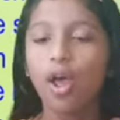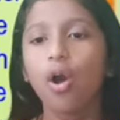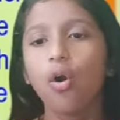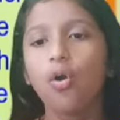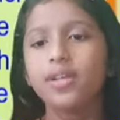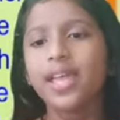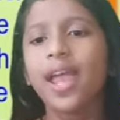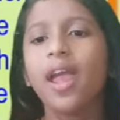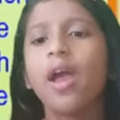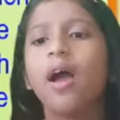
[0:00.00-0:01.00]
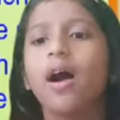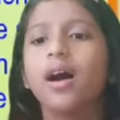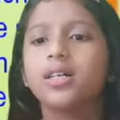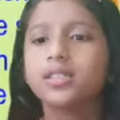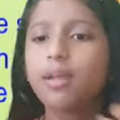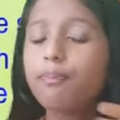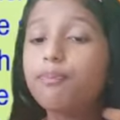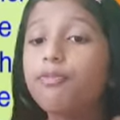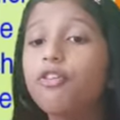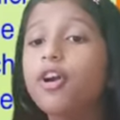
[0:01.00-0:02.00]
Okay. The
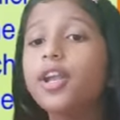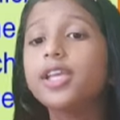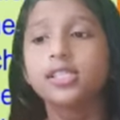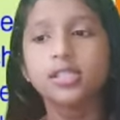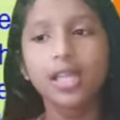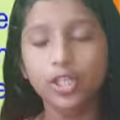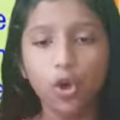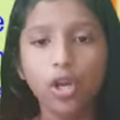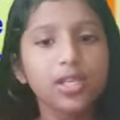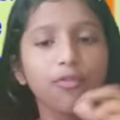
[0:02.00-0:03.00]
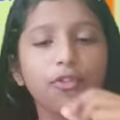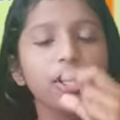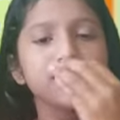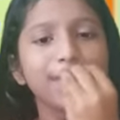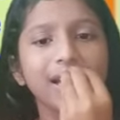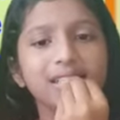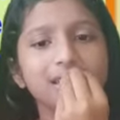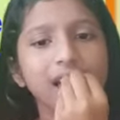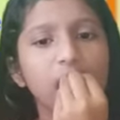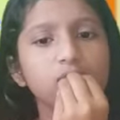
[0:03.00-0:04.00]
food is
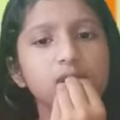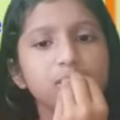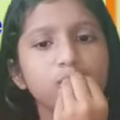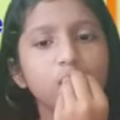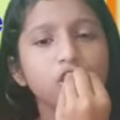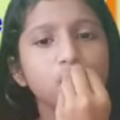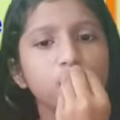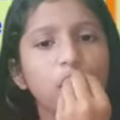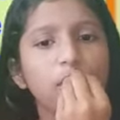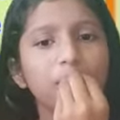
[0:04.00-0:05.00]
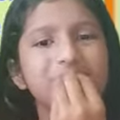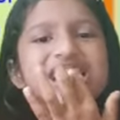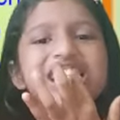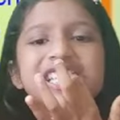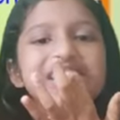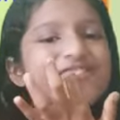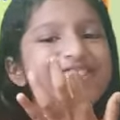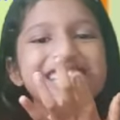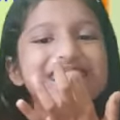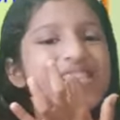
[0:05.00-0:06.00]
broken down into smaller pieces
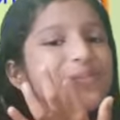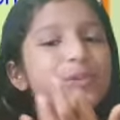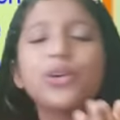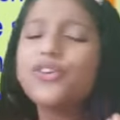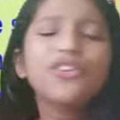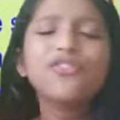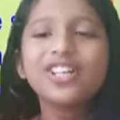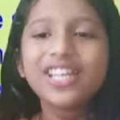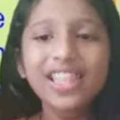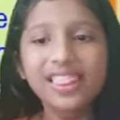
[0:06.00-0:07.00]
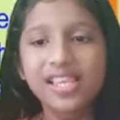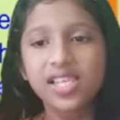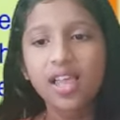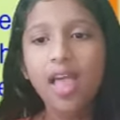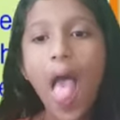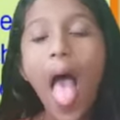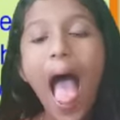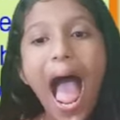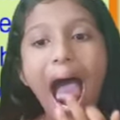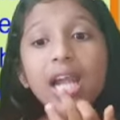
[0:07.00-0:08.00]
by this beautiful teeth.
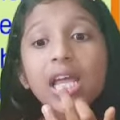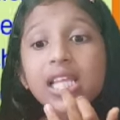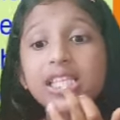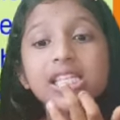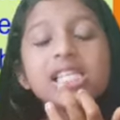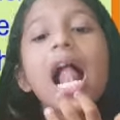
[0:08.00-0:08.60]
And this